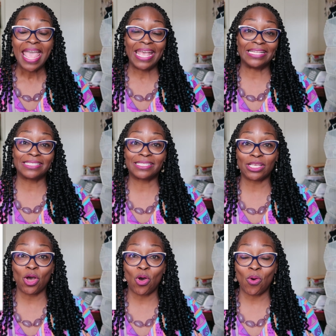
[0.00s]
And
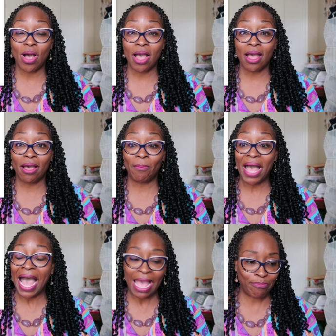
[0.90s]
so um,
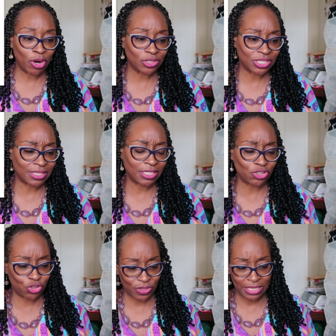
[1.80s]
I purchased
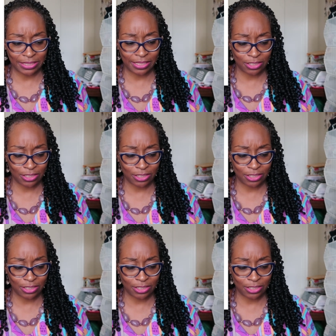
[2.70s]
this dress.